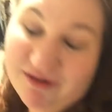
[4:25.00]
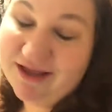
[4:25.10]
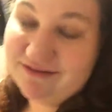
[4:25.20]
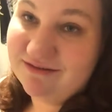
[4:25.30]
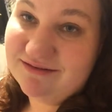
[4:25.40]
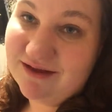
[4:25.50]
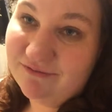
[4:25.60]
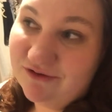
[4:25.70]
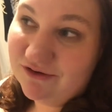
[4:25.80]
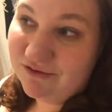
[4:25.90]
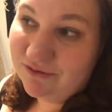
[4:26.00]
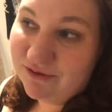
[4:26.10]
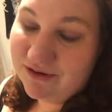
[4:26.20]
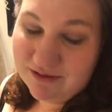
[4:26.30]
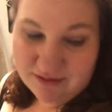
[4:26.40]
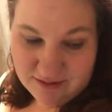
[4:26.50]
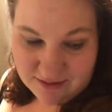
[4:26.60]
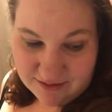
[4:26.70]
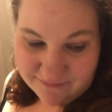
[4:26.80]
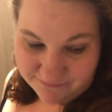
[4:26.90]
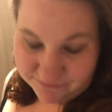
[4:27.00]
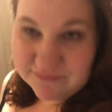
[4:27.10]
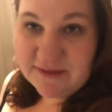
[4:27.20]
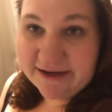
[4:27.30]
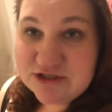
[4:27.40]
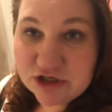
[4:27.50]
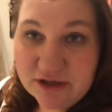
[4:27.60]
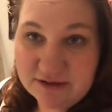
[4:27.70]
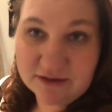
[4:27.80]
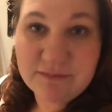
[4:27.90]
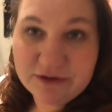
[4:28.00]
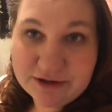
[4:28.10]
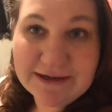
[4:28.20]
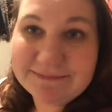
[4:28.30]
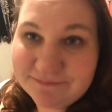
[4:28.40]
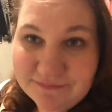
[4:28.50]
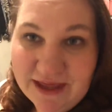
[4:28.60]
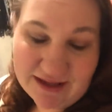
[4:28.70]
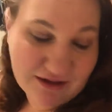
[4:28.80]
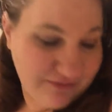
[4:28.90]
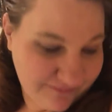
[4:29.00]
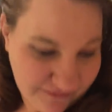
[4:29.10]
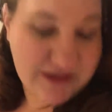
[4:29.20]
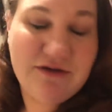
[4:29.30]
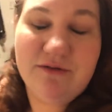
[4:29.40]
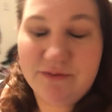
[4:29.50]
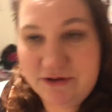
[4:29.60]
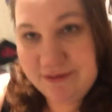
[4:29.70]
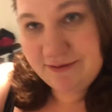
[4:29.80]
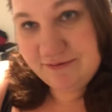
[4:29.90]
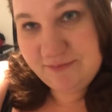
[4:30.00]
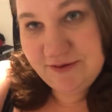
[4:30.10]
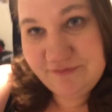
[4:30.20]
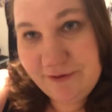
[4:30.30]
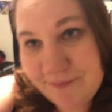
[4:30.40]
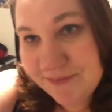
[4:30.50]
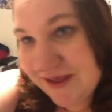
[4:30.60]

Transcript: lot of stuff to do, like turn on the computer. Thank you. Thank you, computer. That was beautiful.